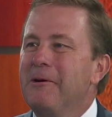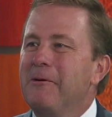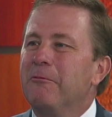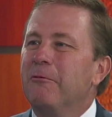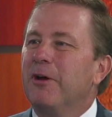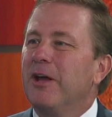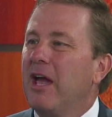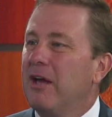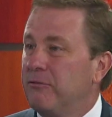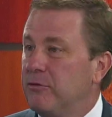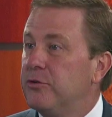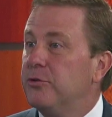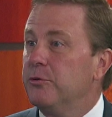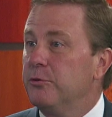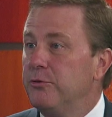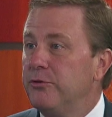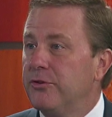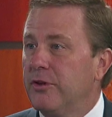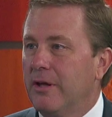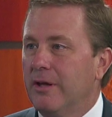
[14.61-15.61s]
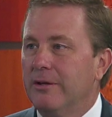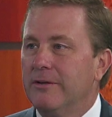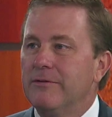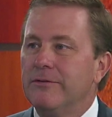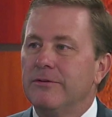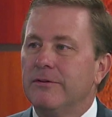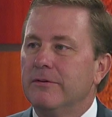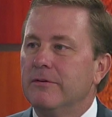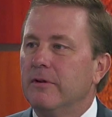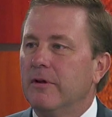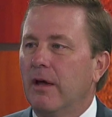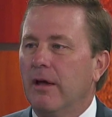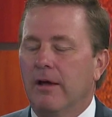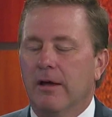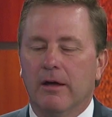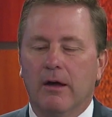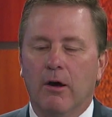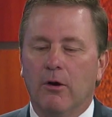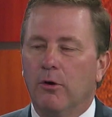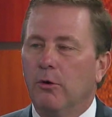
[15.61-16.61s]
We have two sons.
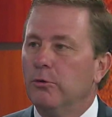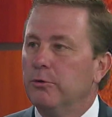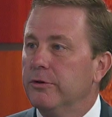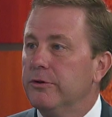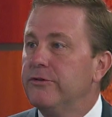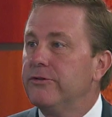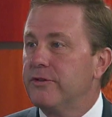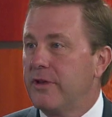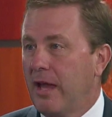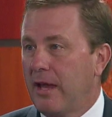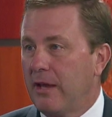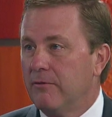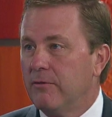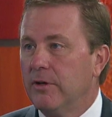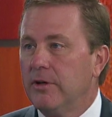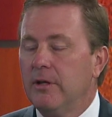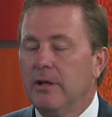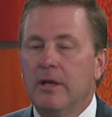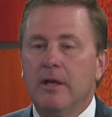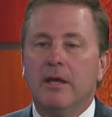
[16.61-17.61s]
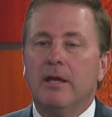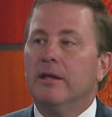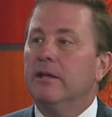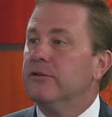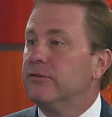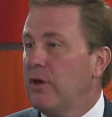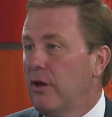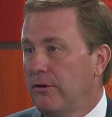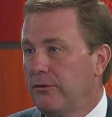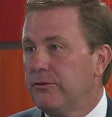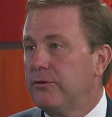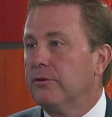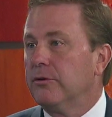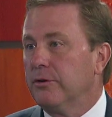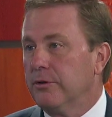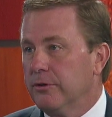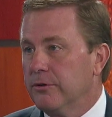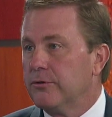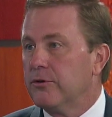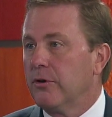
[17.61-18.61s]
Our oldest, David, is also
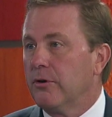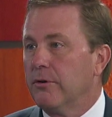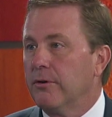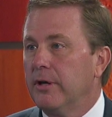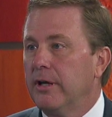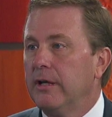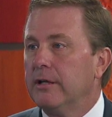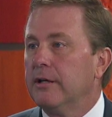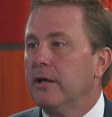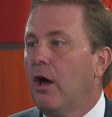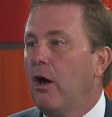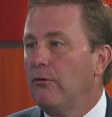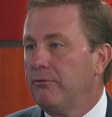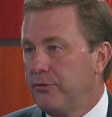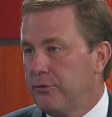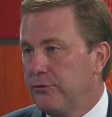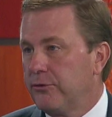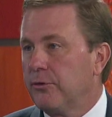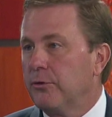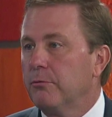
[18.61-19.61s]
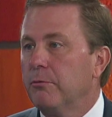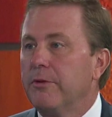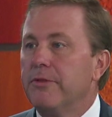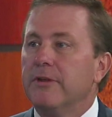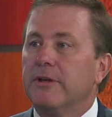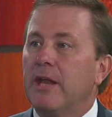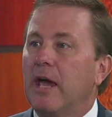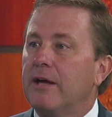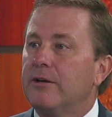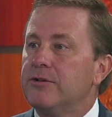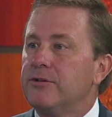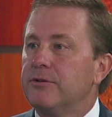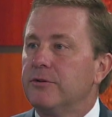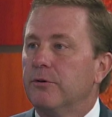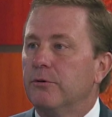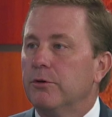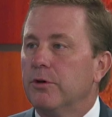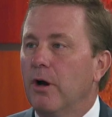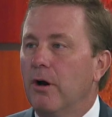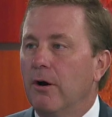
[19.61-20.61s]
an attorney, an officer with the
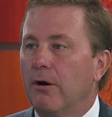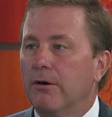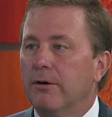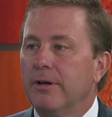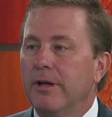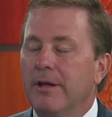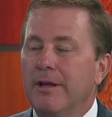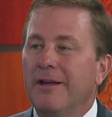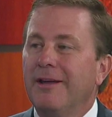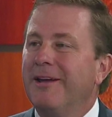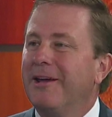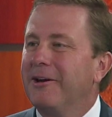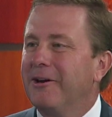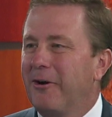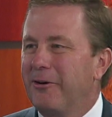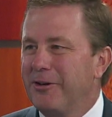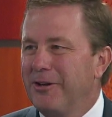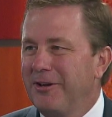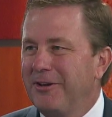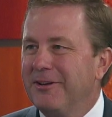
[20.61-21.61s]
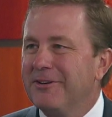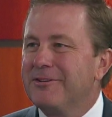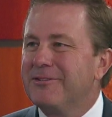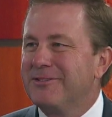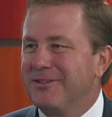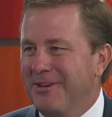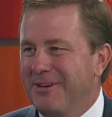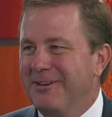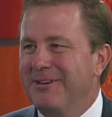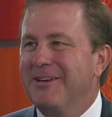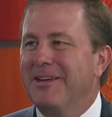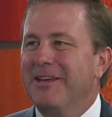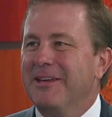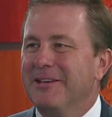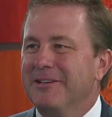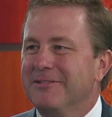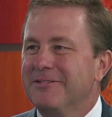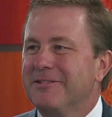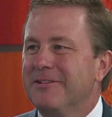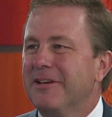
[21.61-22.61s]
National Guard. And our youngest son
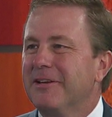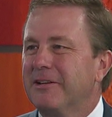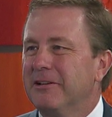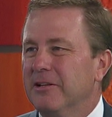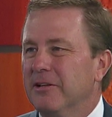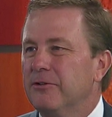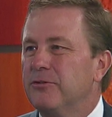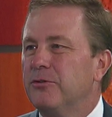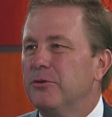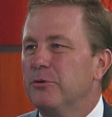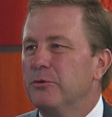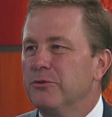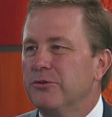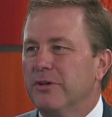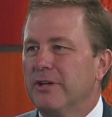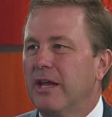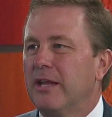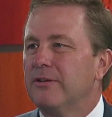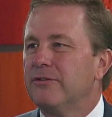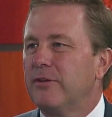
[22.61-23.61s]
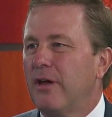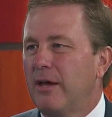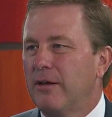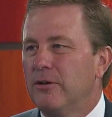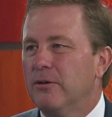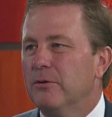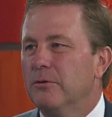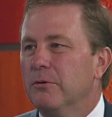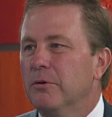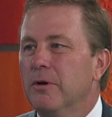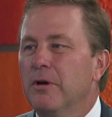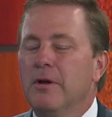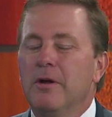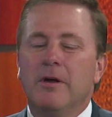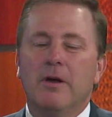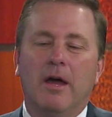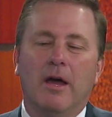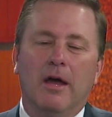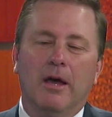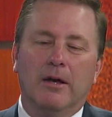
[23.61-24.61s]
is Nicholas, who's an SIU
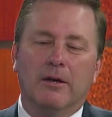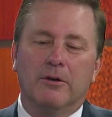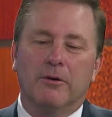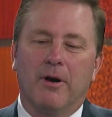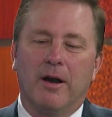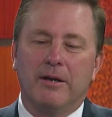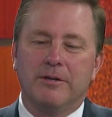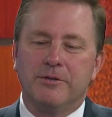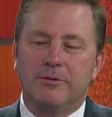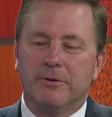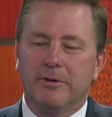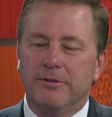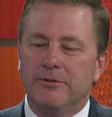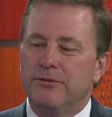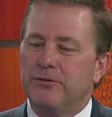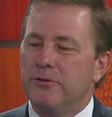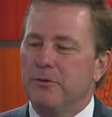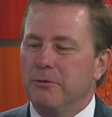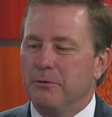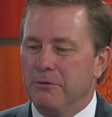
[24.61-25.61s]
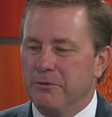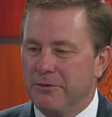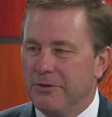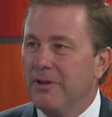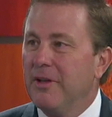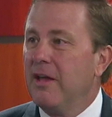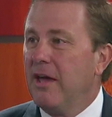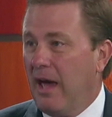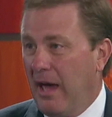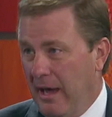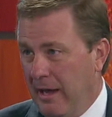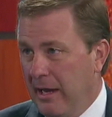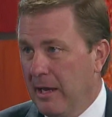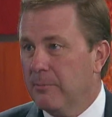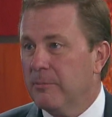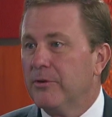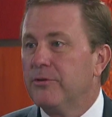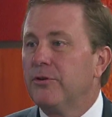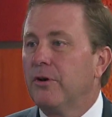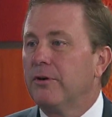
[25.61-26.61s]
graduate student. I
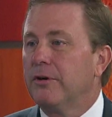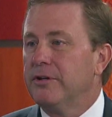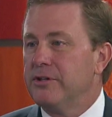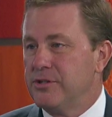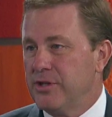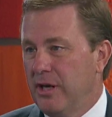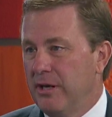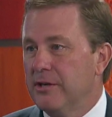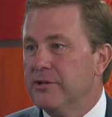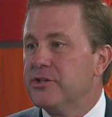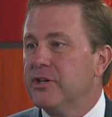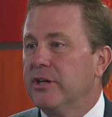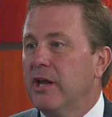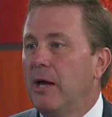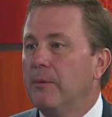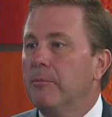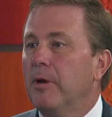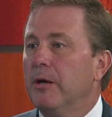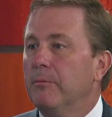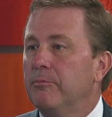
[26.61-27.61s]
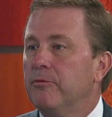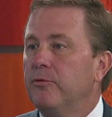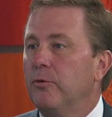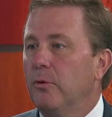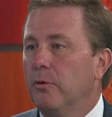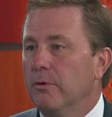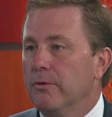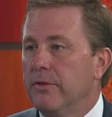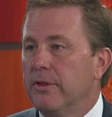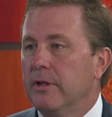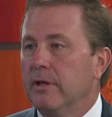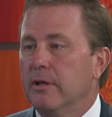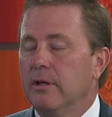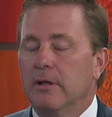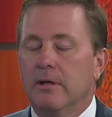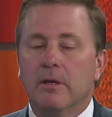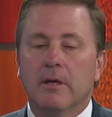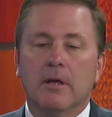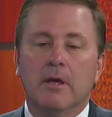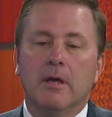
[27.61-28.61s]
am a circuit judge, and I'm up for the